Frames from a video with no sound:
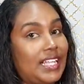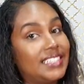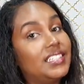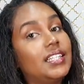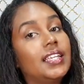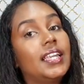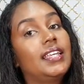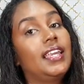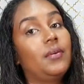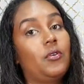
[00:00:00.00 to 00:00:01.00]
I still think
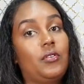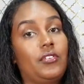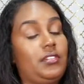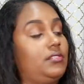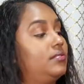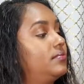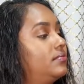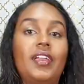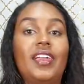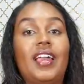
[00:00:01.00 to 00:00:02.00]
it came out good.
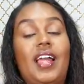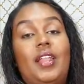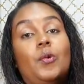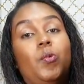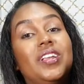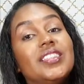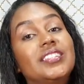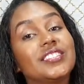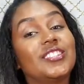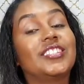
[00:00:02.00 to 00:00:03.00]
And with the
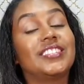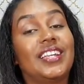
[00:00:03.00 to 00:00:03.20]
skirt,